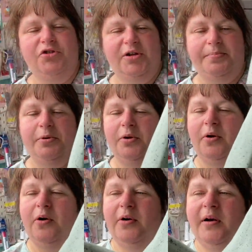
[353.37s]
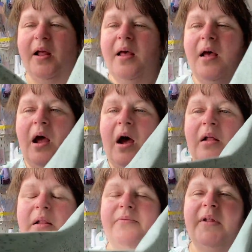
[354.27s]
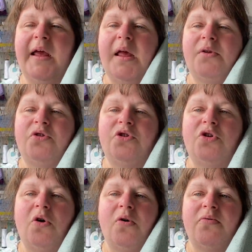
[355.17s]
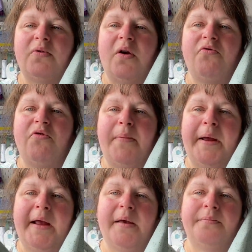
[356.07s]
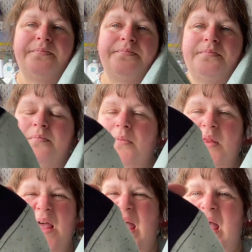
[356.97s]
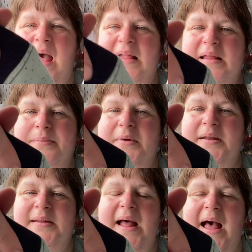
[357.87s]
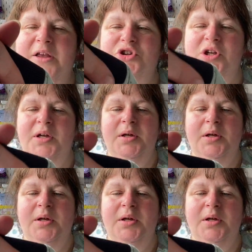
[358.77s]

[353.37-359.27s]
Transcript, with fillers: just put on a lovely soft ribbing that I had in my stash,